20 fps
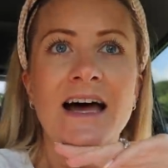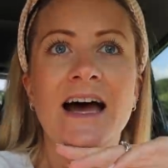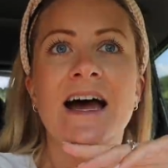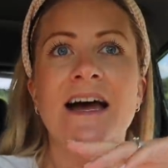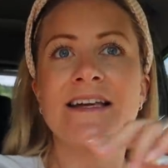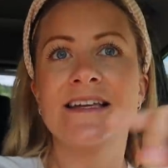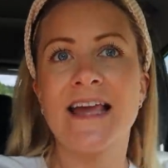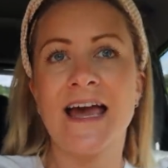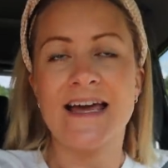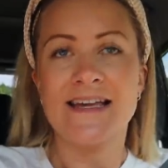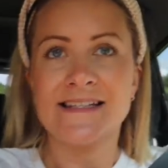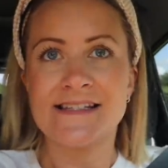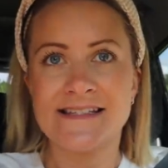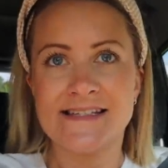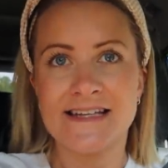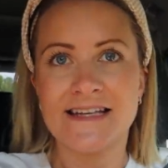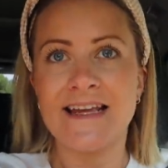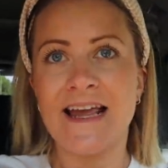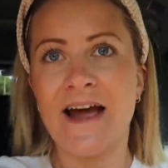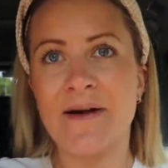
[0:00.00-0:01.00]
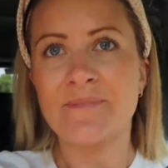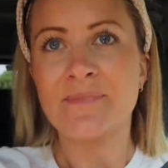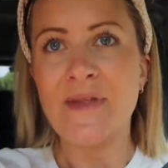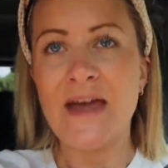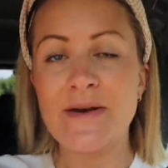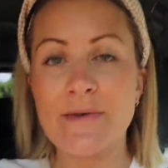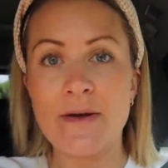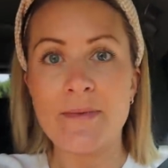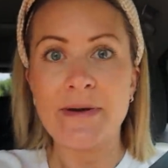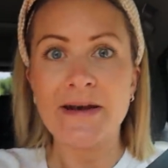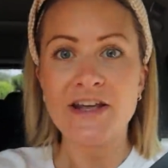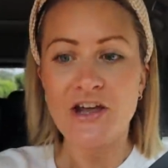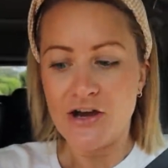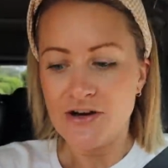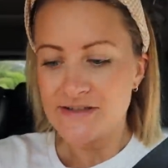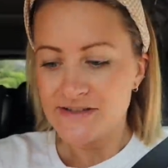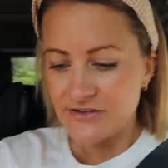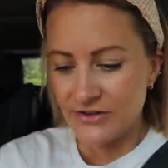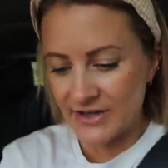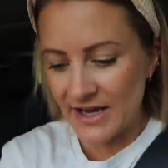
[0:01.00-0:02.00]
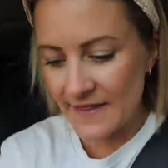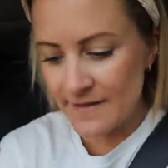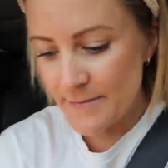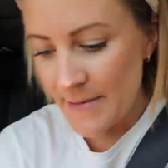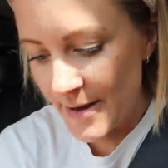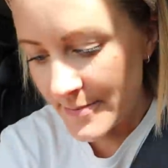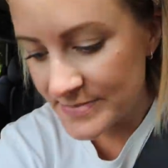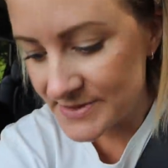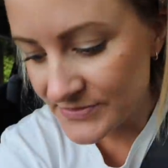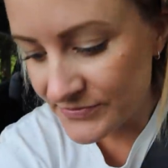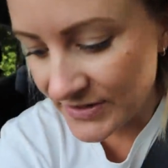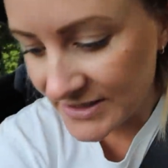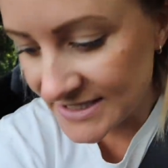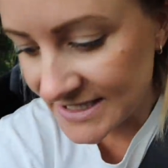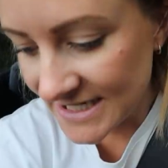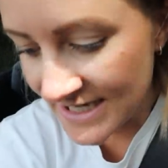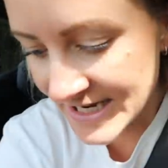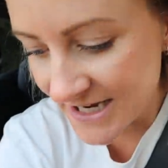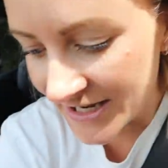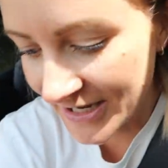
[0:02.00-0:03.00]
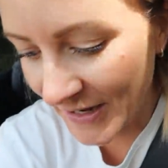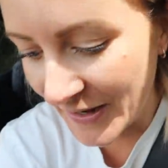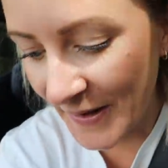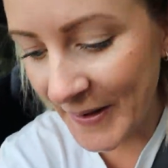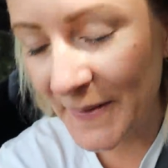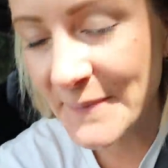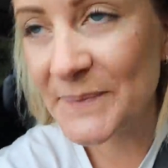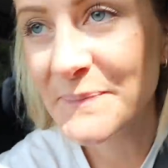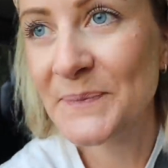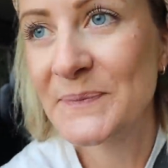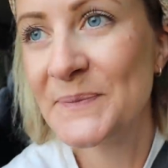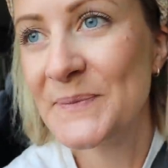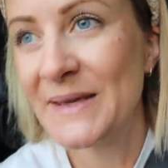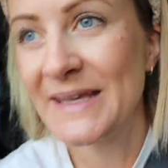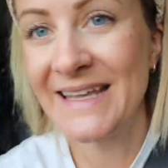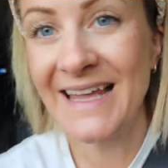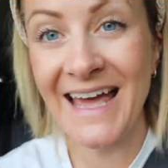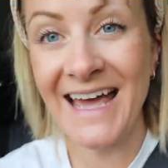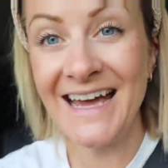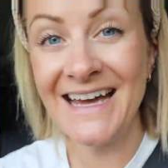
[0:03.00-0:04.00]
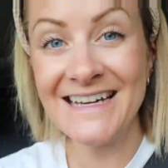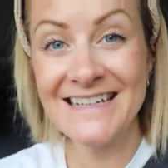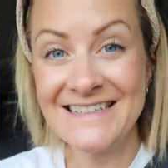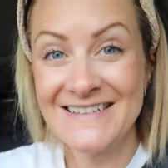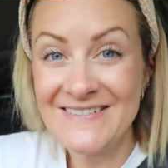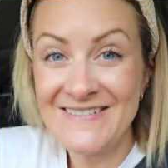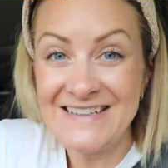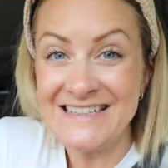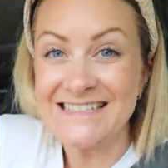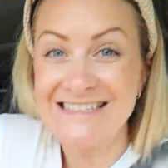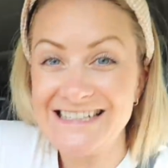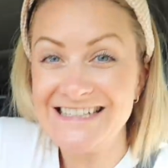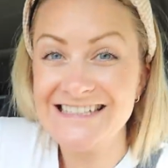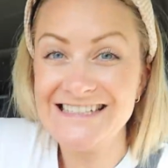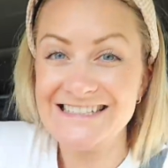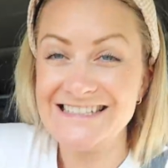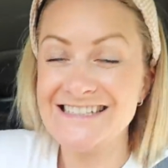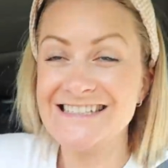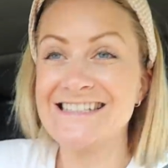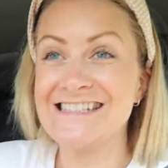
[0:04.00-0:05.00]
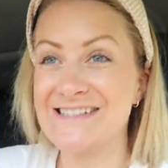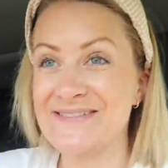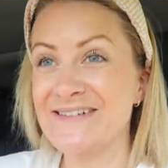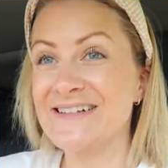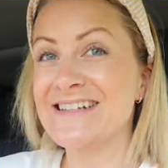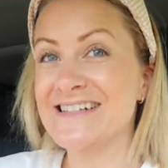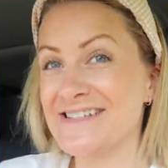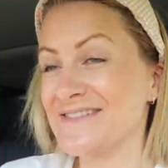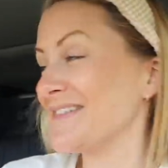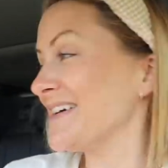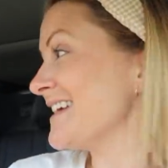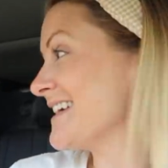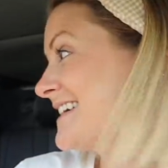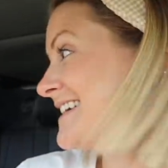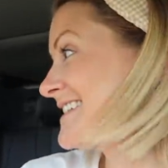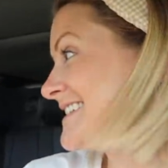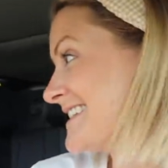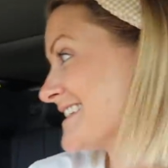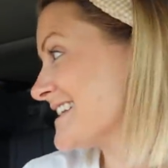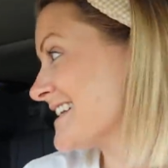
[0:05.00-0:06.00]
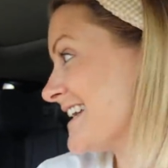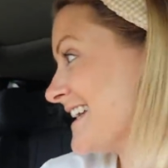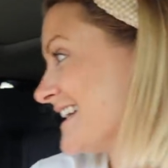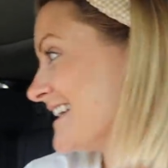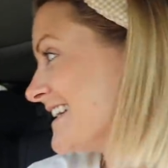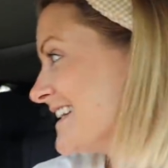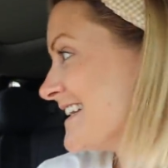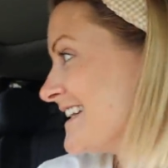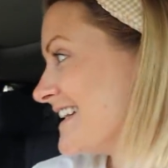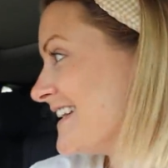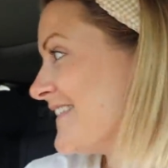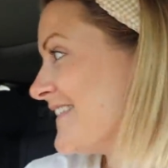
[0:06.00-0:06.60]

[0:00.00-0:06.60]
Yeah. Anyway, better go. We'll get the maps ready. But yeah, I'm excited. This one looks really good, doesn't it?